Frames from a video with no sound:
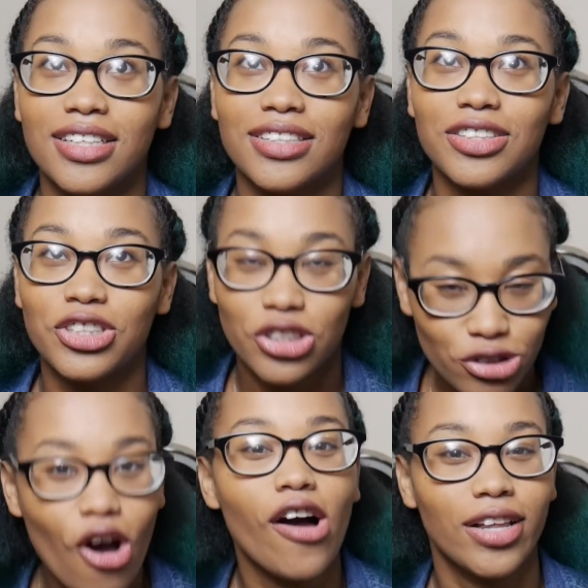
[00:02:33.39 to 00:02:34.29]

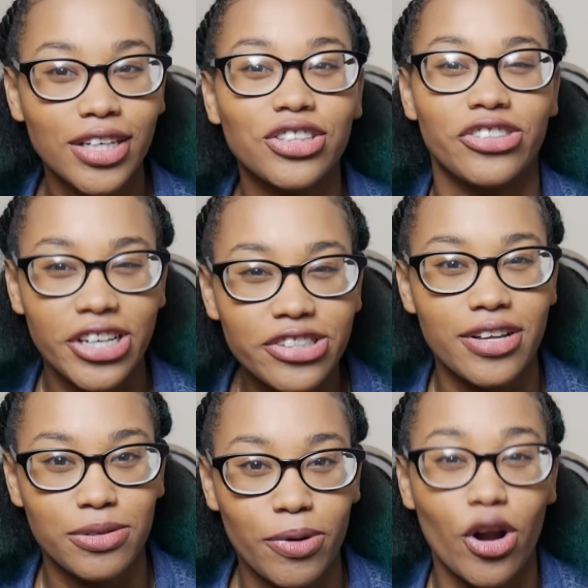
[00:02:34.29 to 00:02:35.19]
strongly suggest
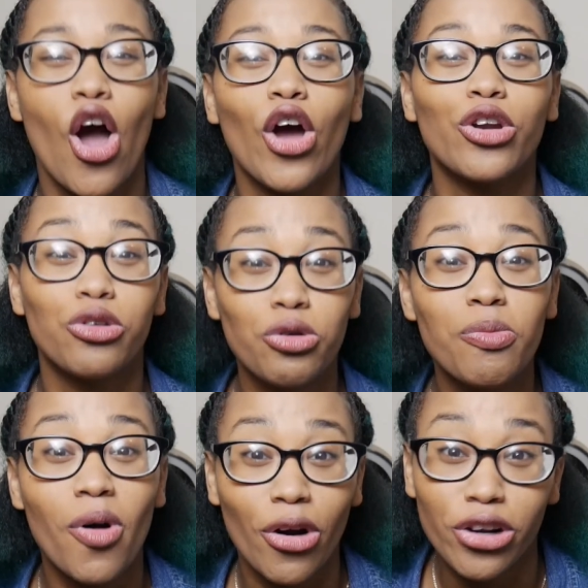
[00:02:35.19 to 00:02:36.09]
this one:
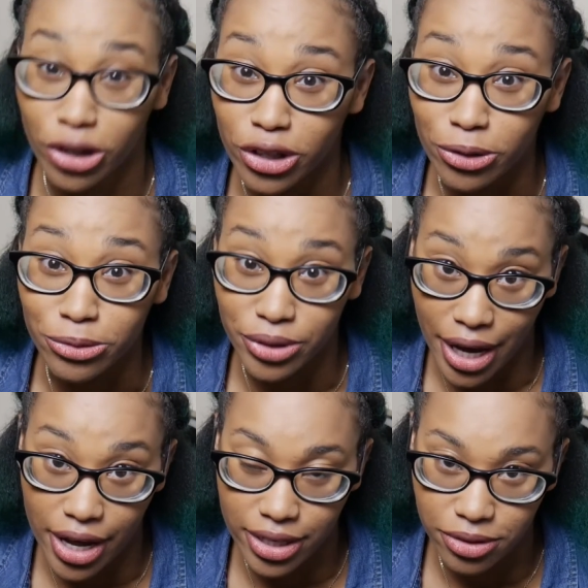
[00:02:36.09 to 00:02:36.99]
newborn clothes, guys.